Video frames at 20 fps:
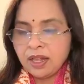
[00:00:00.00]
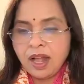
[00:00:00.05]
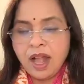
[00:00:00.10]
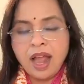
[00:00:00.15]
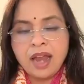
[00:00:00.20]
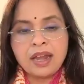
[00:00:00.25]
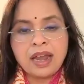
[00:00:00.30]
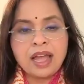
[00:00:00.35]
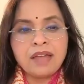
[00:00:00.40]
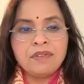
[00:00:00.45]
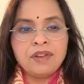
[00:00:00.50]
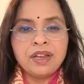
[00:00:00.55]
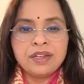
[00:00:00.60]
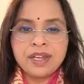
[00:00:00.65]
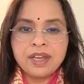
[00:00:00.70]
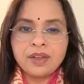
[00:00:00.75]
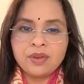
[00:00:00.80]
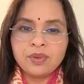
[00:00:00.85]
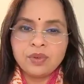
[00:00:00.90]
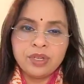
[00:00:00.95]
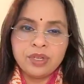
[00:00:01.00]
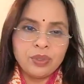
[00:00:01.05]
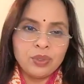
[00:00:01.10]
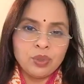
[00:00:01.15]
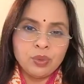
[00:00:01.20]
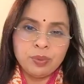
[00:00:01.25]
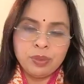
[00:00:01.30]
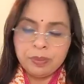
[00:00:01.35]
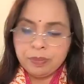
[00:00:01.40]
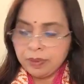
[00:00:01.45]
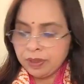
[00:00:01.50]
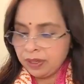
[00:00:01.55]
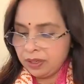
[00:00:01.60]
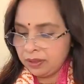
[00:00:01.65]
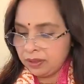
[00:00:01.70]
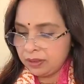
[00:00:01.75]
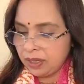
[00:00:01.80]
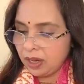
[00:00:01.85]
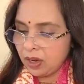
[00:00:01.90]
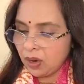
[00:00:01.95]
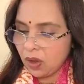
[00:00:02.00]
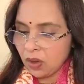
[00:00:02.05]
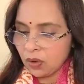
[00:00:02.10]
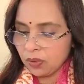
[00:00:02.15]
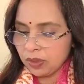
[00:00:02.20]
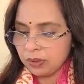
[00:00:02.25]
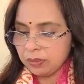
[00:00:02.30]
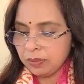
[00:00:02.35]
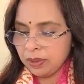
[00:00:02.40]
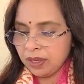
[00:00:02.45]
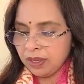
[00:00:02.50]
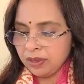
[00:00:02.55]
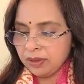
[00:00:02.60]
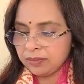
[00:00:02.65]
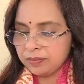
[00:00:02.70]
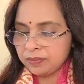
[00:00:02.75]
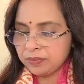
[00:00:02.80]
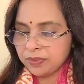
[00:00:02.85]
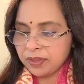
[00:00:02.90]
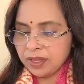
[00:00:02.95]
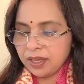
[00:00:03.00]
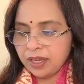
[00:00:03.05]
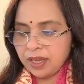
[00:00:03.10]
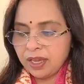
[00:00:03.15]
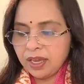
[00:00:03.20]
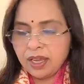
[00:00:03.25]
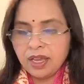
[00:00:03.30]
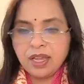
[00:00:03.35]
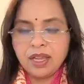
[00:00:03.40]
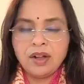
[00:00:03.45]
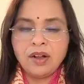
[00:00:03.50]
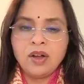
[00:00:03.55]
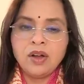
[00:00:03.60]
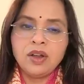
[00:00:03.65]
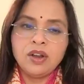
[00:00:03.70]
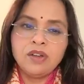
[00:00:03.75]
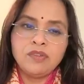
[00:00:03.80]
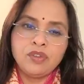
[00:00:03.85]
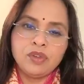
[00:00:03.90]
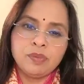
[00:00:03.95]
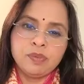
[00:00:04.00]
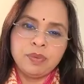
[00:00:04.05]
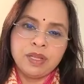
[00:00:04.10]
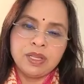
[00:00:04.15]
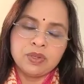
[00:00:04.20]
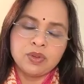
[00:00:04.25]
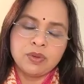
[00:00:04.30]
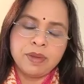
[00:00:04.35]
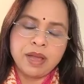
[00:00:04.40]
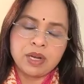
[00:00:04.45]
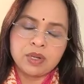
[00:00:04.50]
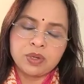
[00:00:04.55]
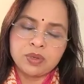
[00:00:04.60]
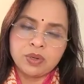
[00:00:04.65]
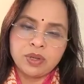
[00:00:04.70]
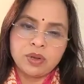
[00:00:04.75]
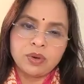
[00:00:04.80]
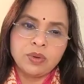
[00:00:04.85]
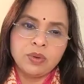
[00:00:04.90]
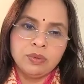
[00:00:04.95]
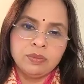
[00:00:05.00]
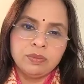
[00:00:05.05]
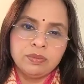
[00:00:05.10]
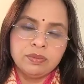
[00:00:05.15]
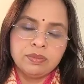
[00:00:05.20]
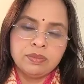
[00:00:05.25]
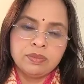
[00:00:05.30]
And I will take only 2 people along with me. All of you, please go back to your home.